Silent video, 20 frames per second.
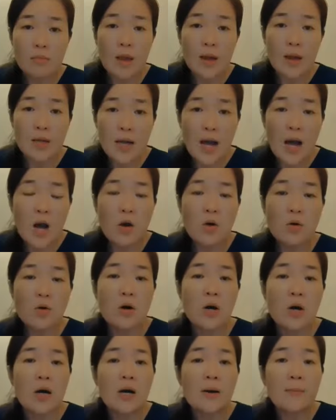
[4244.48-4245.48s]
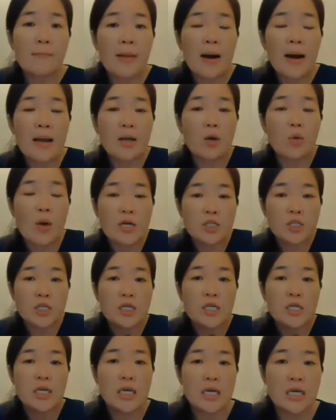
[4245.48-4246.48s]
now my
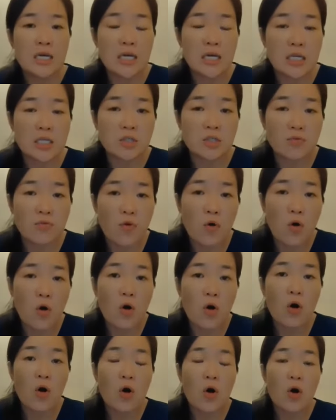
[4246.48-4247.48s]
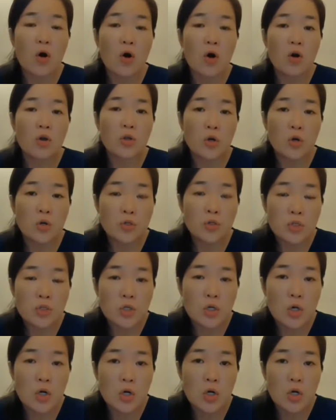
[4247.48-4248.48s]
question here is for those
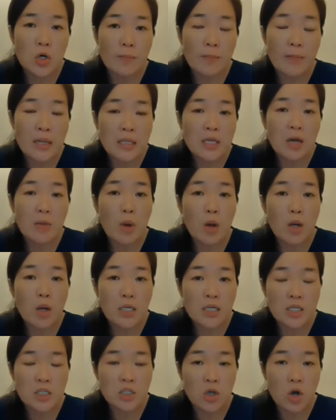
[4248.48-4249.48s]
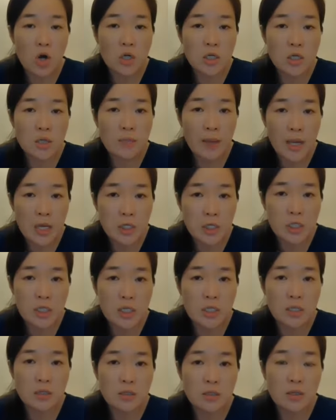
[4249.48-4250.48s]
metabolic disorder
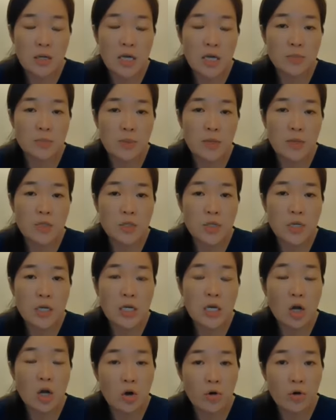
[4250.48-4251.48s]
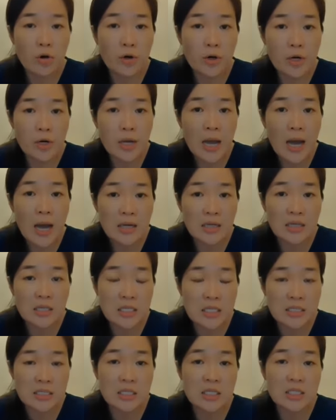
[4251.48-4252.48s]
patient, especially coronary heart
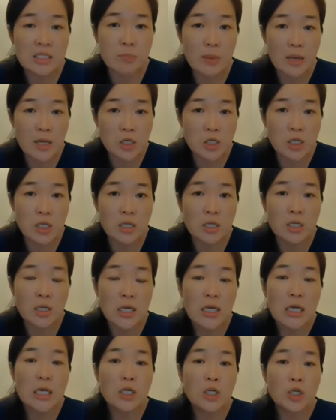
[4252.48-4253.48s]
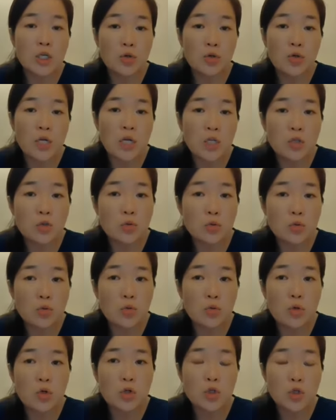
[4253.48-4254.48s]
disease patient, you need
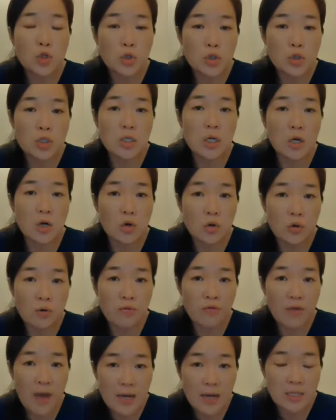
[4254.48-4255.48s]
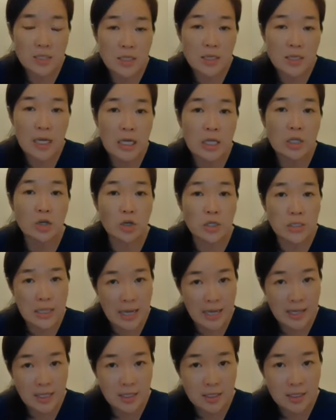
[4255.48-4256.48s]
to choose a good fat in your
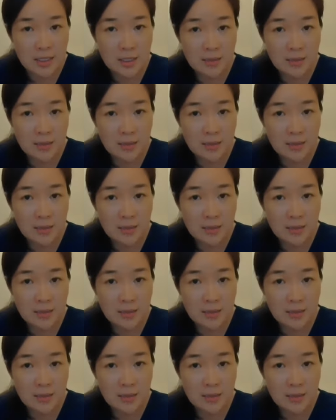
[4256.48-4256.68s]
diet